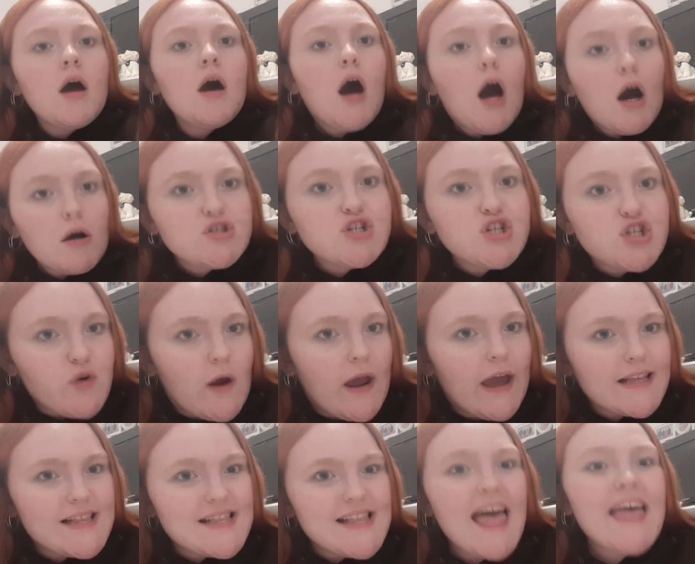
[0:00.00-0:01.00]
Hog to
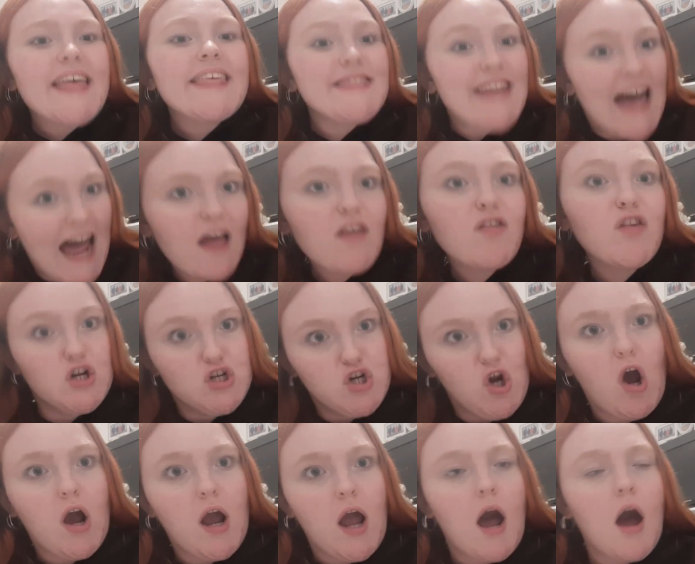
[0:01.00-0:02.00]
drink, that's a
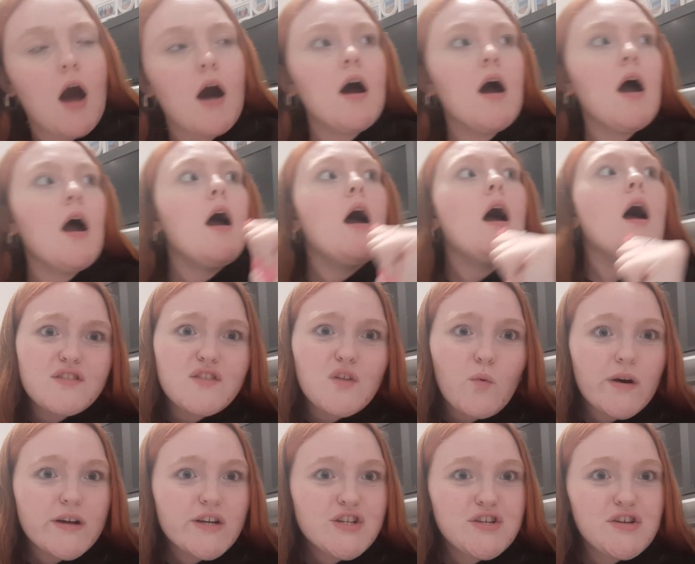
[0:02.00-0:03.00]
shocker. The
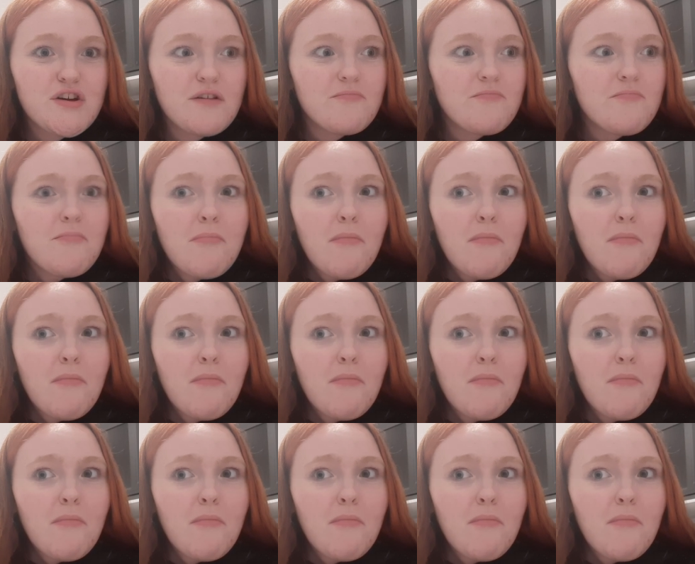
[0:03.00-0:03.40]
question.